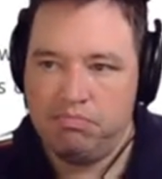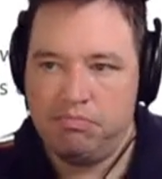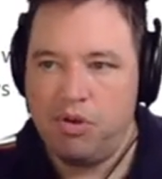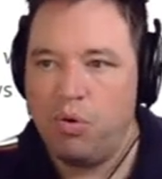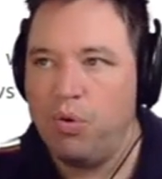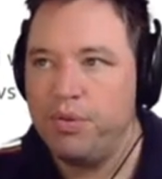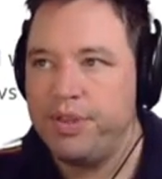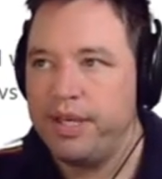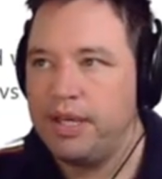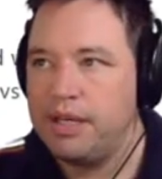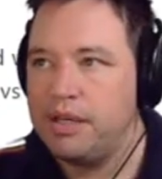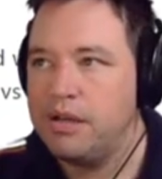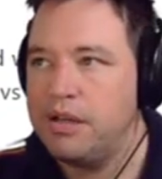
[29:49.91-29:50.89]
the whole
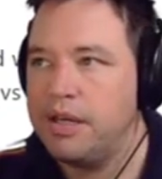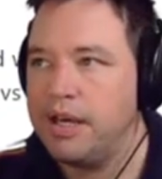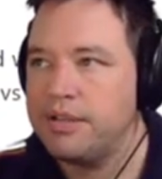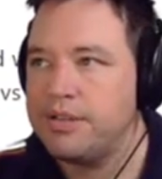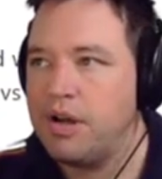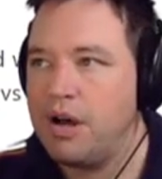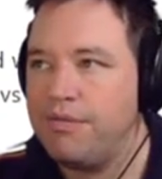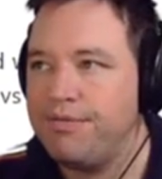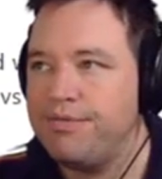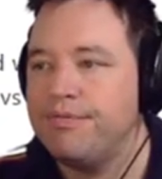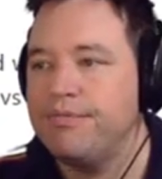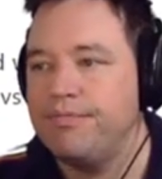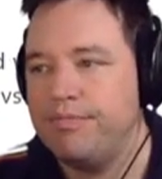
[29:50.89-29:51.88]
thing kicks
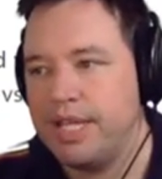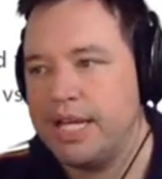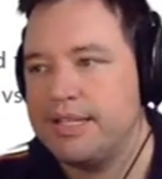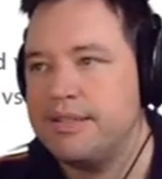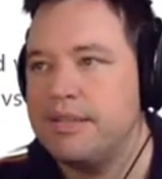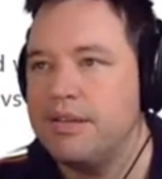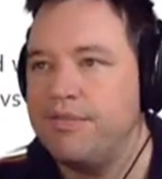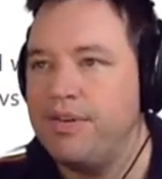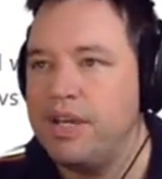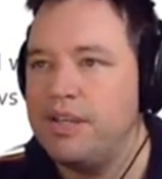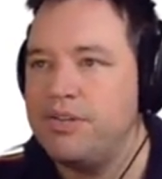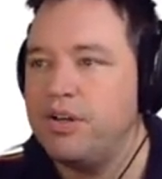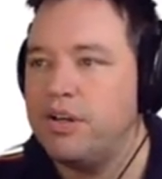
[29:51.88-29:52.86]
off, that's the
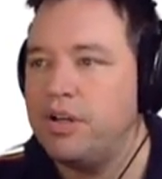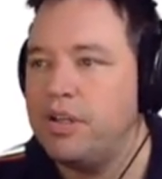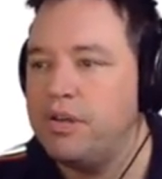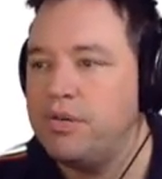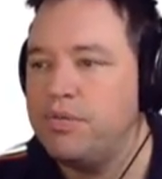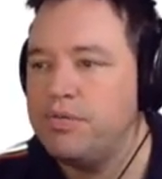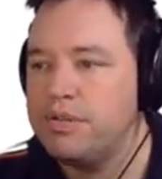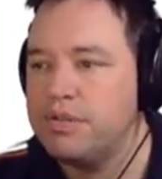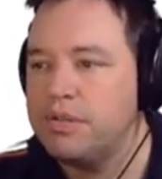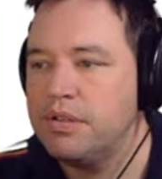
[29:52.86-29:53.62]
phase you're going to use.